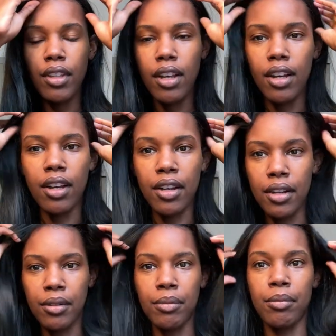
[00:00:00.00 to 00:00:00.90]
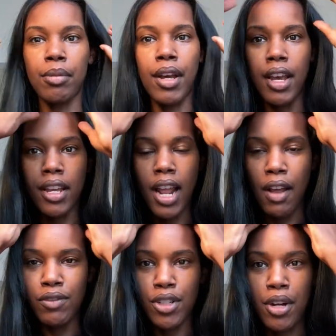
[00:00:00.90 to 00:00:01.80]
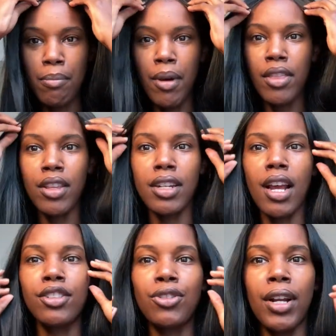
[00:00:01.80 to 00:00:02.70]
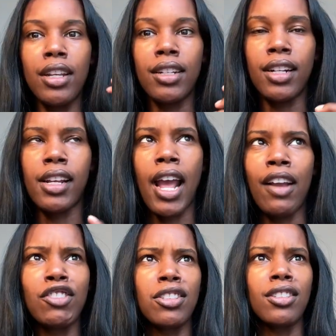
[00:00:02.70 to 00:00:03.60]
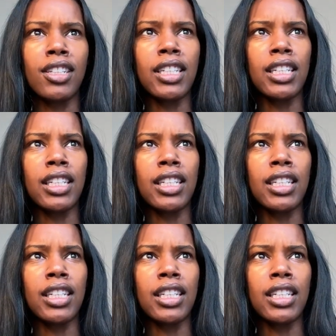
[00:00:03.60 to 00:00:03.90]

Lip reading: But after a month of not straightening it, actually